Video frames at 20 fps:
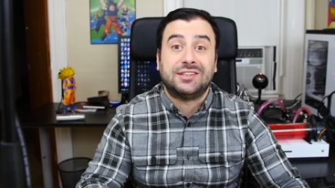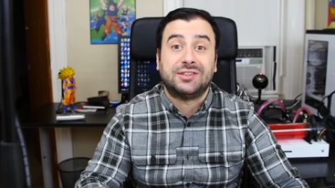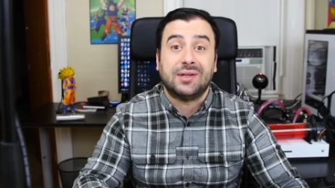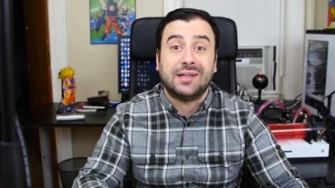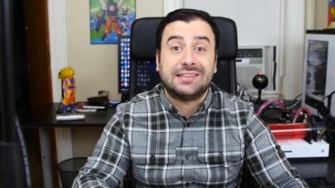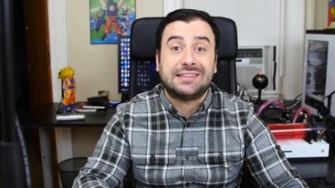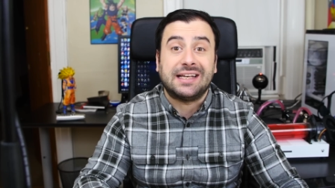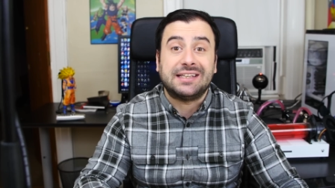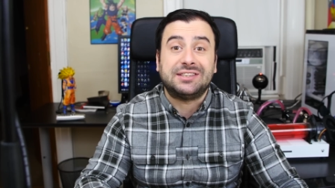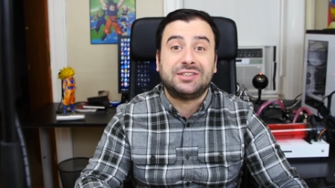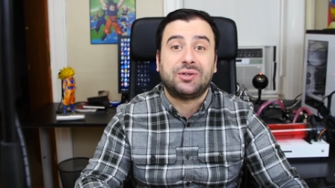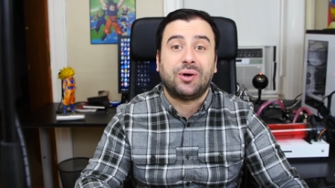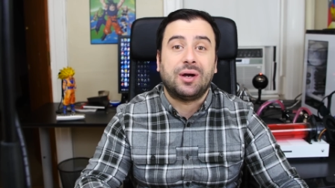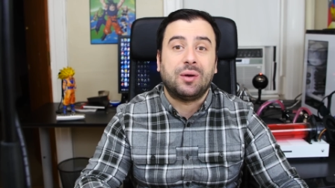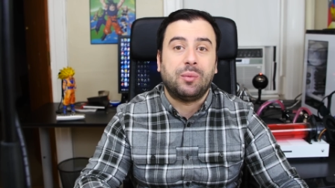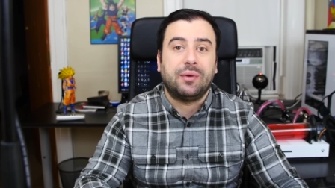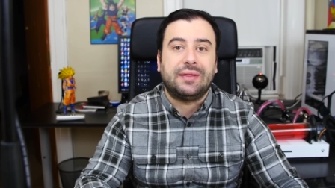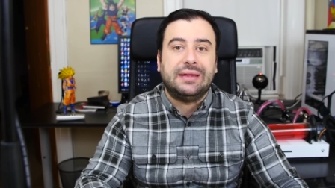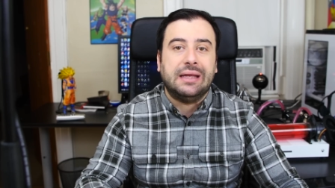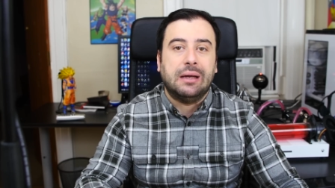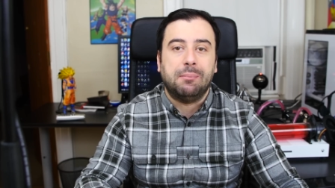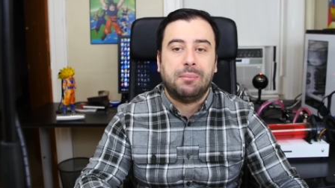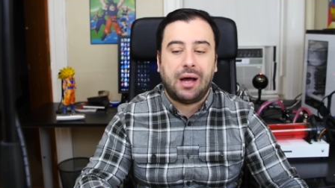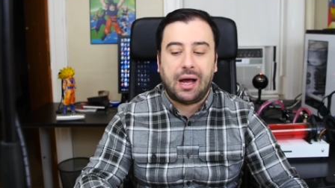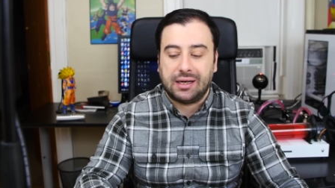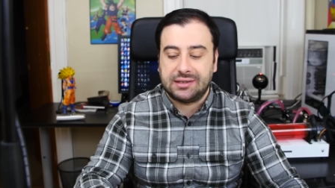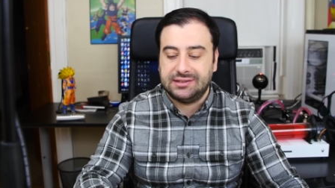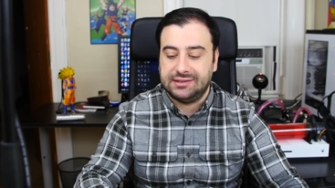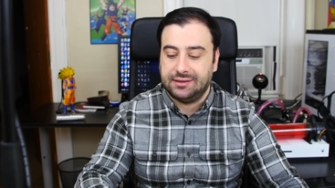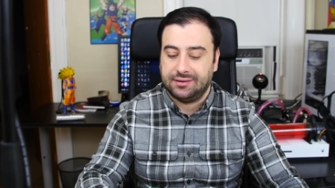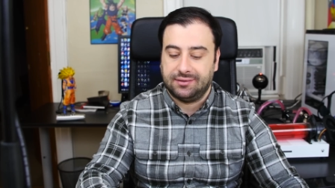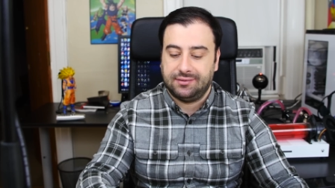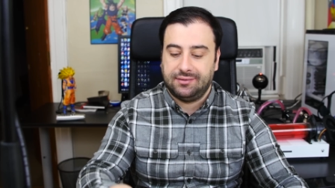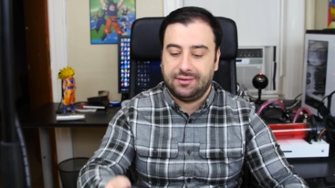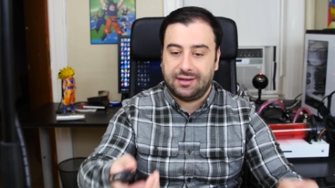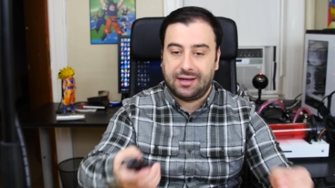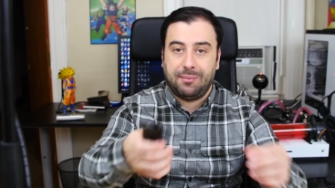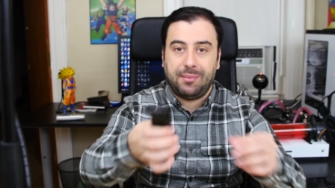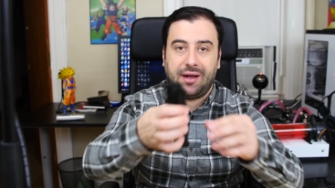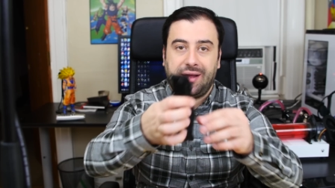So let's get started with the unboxing.
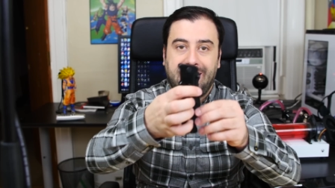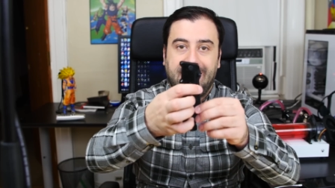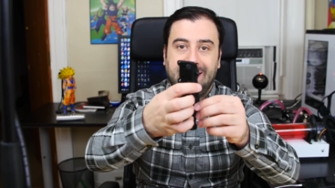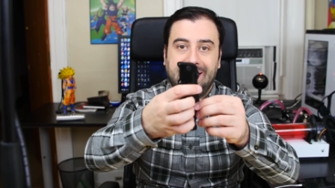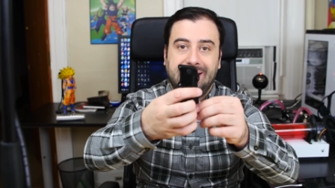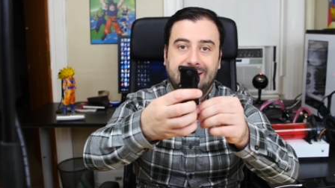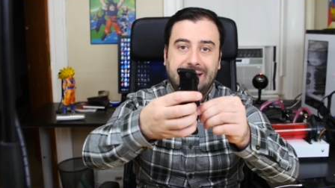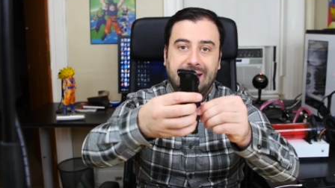Got my handy